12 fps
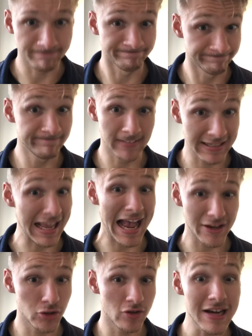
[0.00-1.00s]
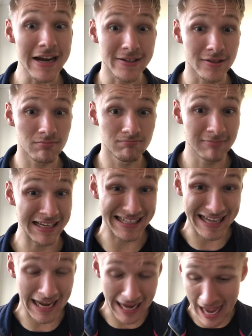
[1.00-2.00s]
It has to change.
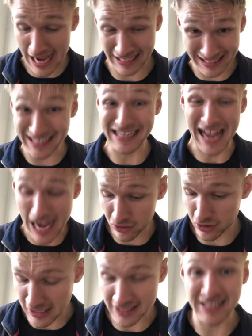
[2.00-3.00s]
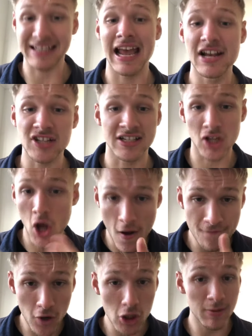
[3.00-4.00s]
It has to change. It can change.
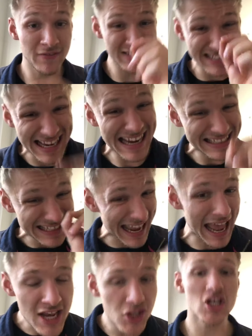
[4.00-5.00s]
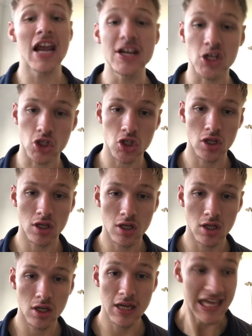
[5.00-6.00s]
First belief is it can change.
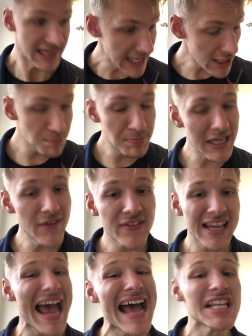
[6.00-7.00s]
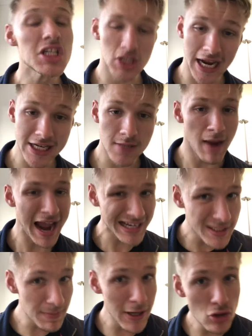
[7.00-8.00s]
This belief can change. My
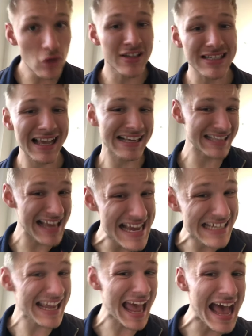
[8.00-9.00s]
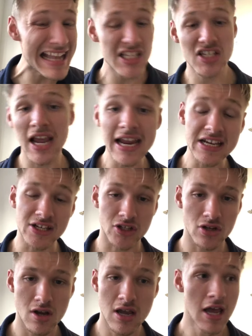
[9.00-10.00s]
experience of dyslexia can change.
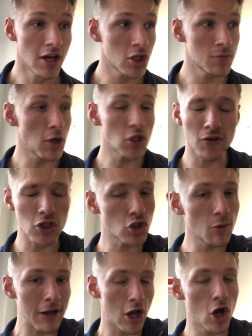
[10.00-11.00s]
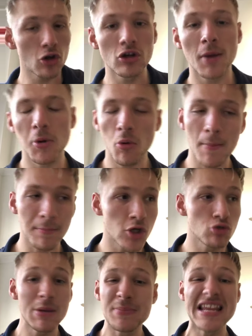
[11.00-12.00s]
Because most of us stop at hurdle number 1 because we
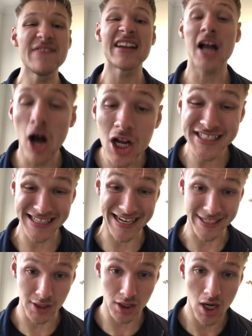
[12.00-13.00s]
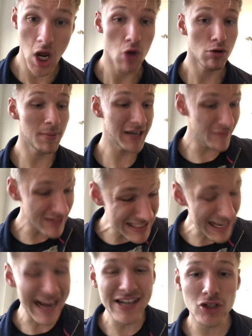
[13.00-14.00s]
believe it can't change. We believe it's set
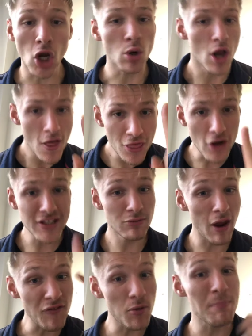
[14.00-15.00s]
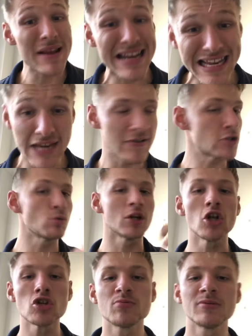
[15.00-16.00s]
in stone. First thing we have to believe it's
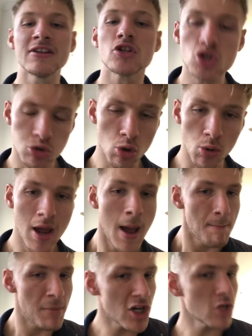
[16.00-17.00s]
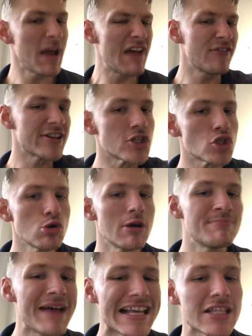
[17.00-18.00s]
100% true. But it doesn't matter if it's true, it
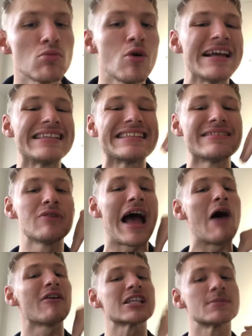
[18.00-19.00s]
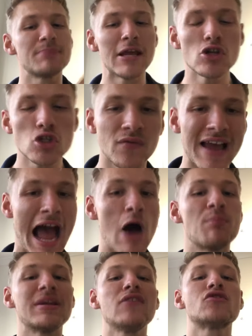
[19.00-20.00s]
matters what is our experience of it, our
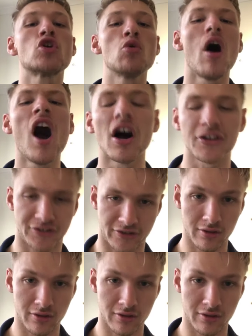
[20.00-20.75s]
beliefs to us.